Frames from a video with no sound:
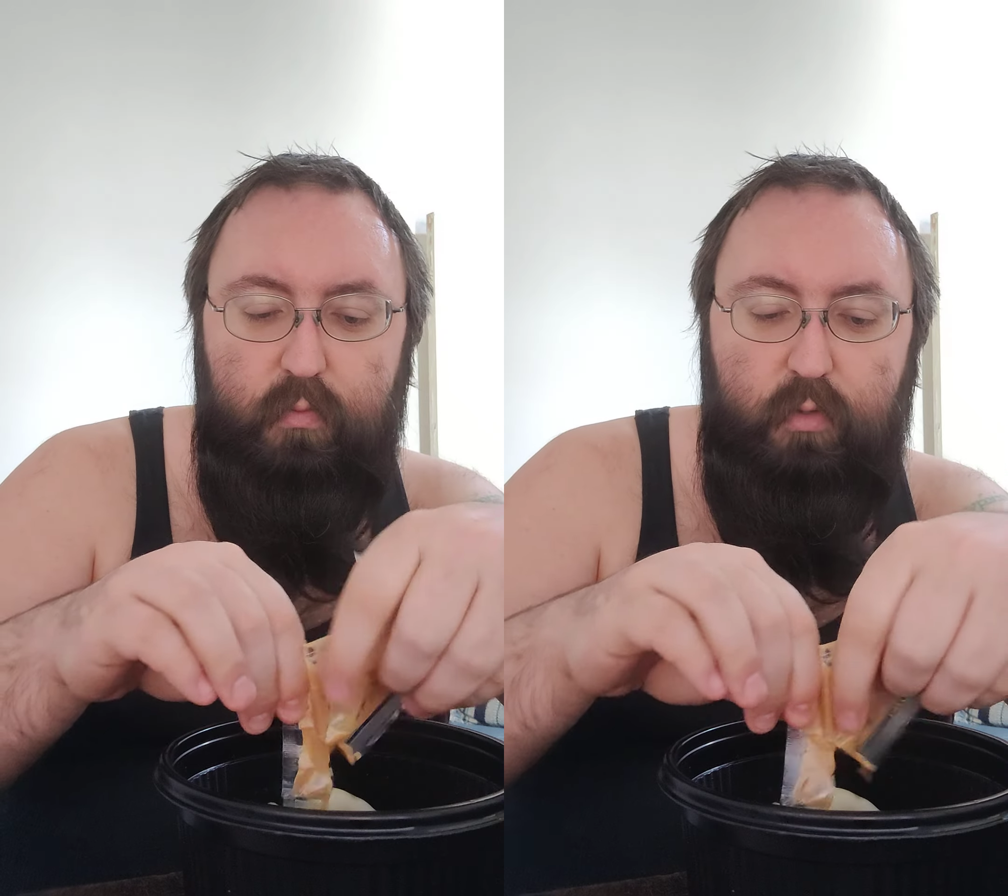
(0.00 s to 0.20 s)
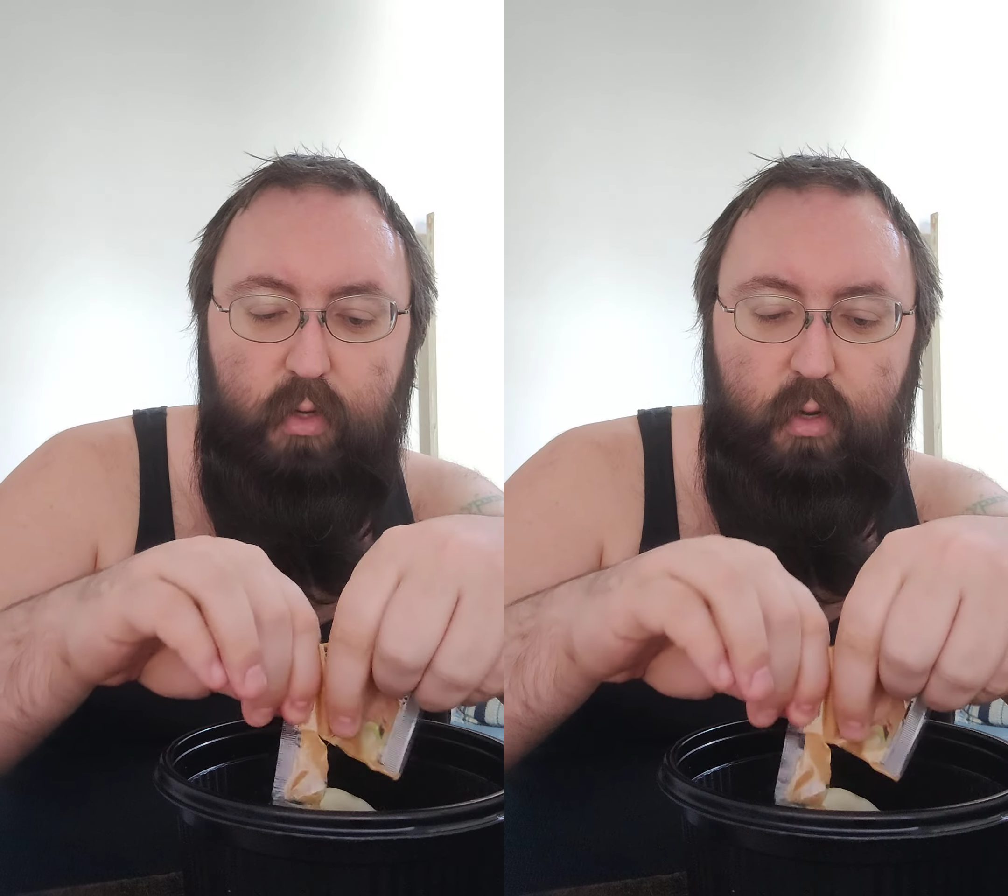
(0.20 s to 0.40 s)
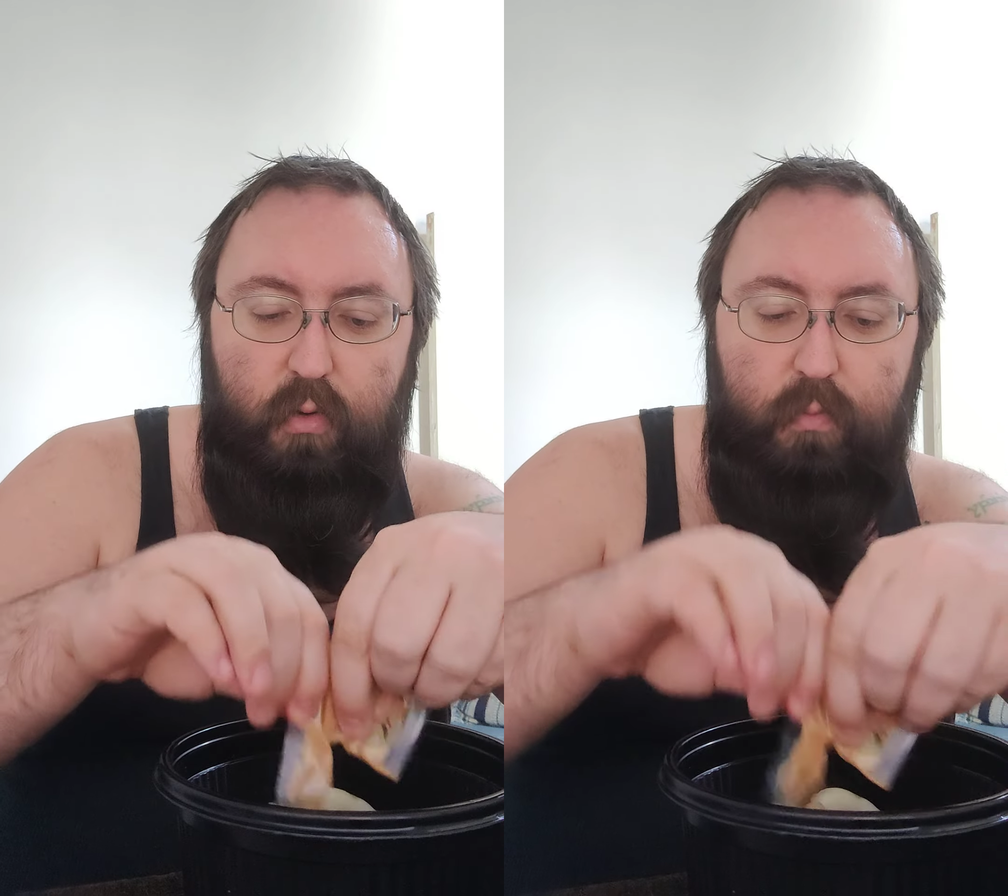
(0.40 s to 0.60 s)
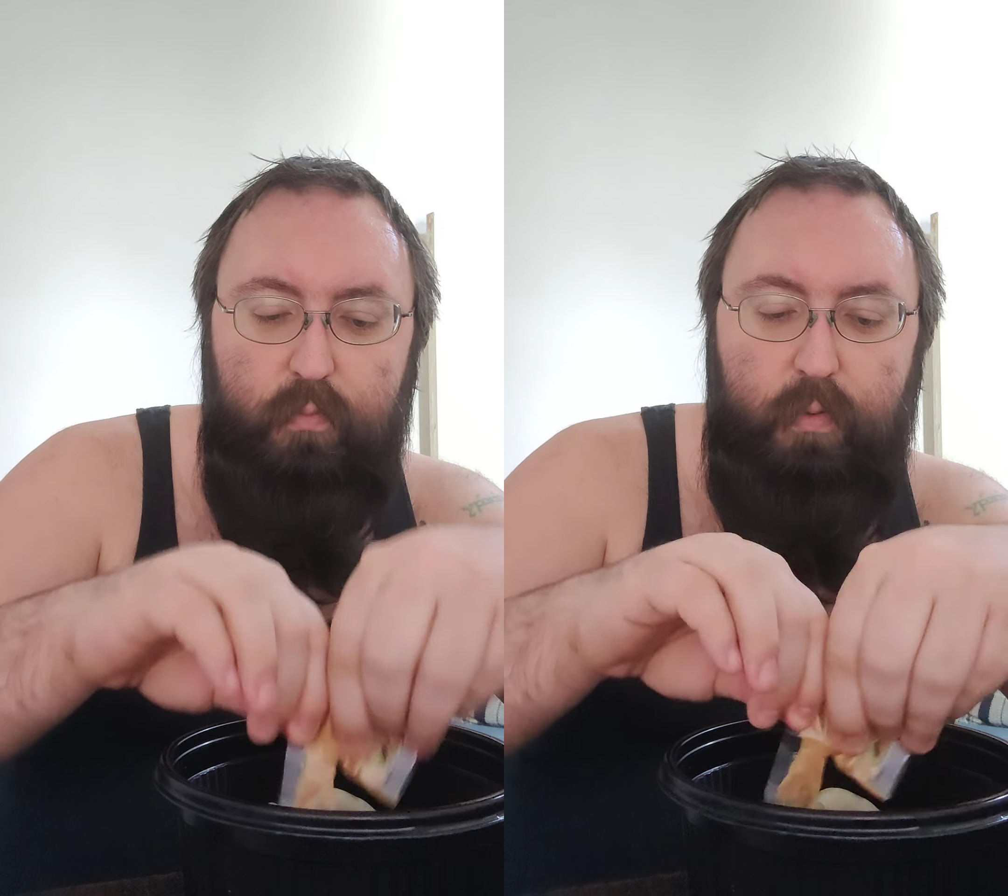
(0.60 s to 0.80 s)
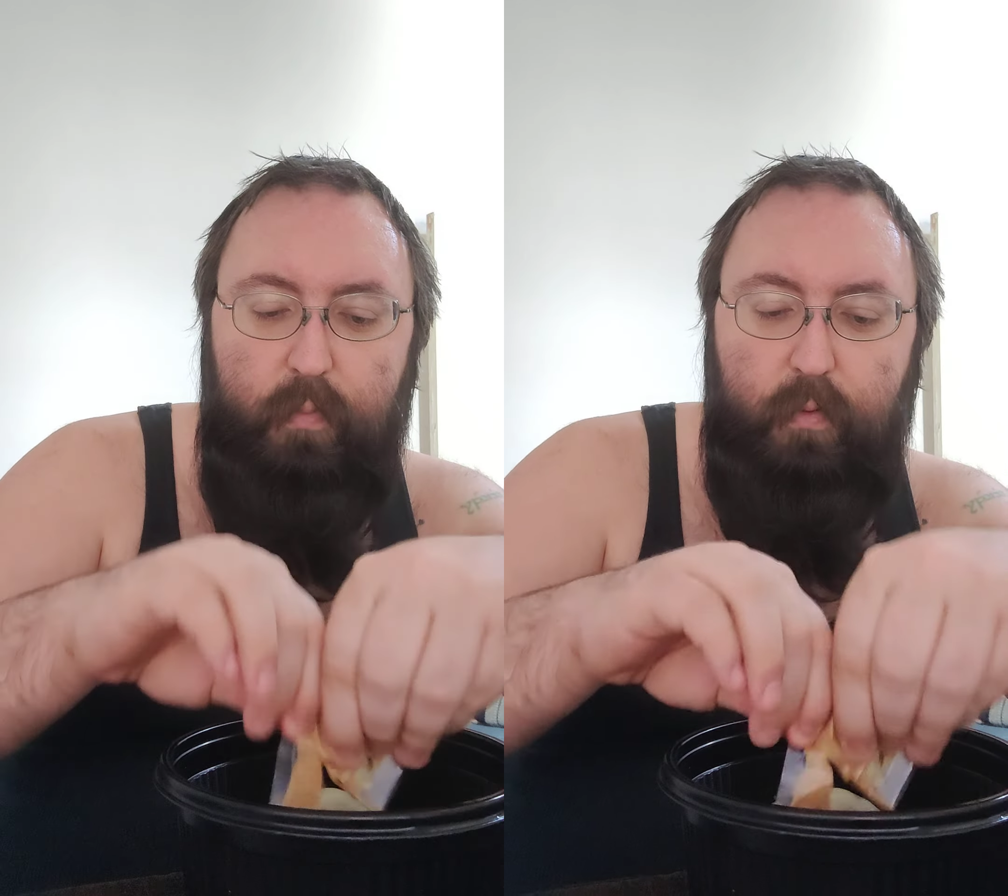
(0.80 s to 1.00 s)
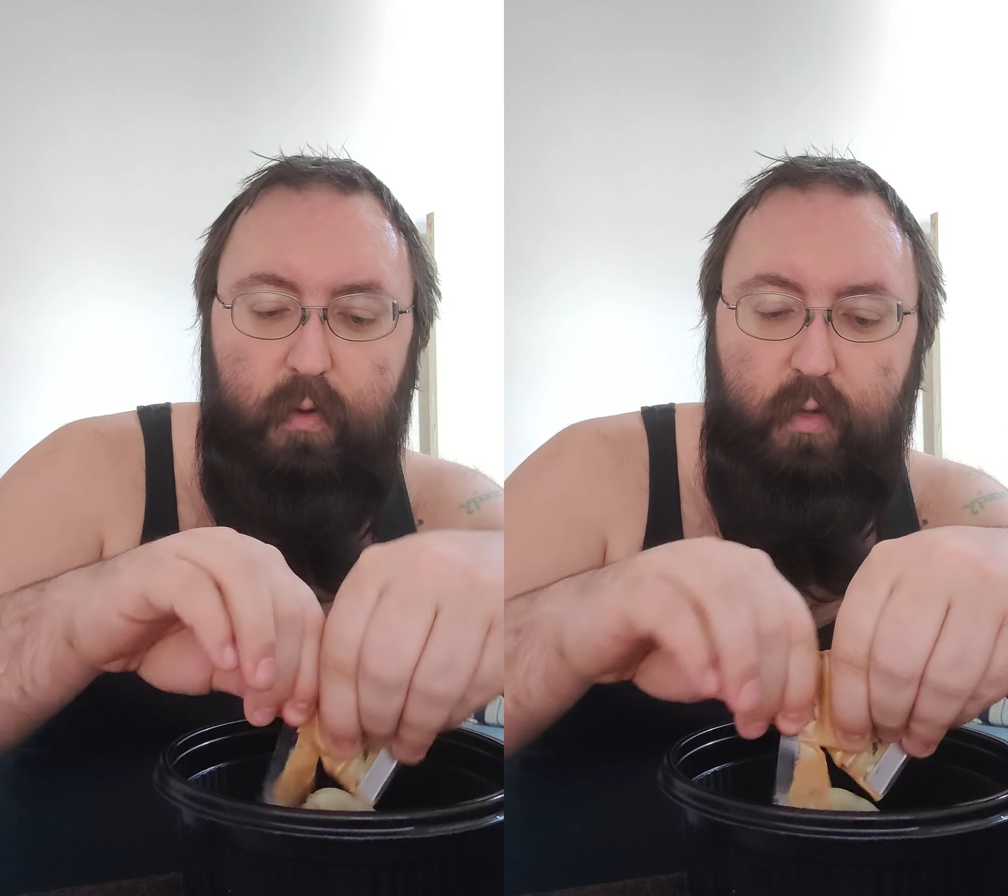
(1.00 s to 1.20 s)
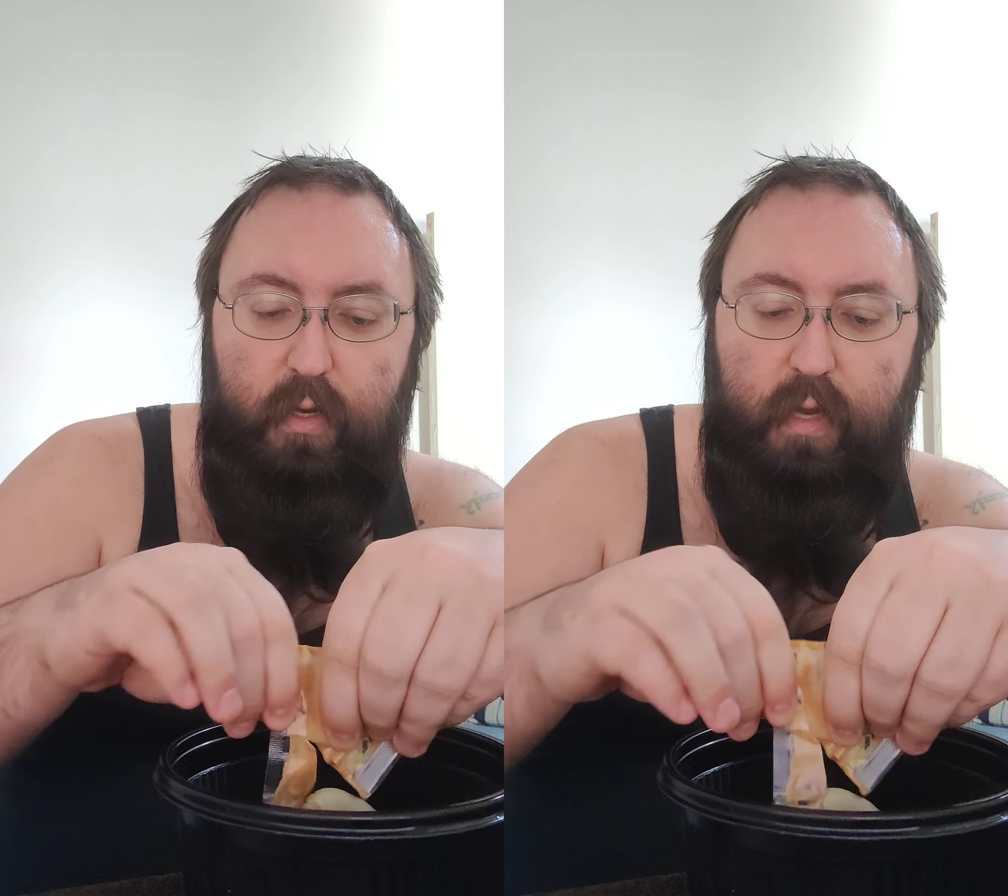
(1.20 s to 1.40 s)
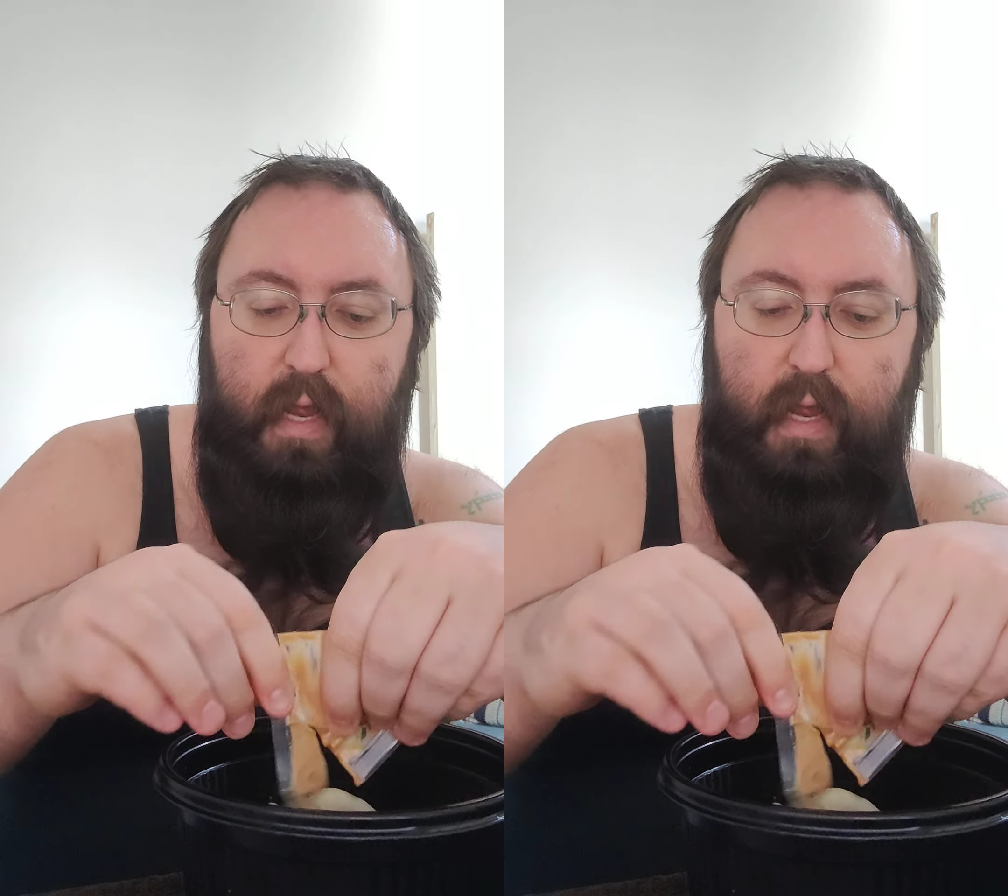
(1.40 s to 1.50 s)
people are like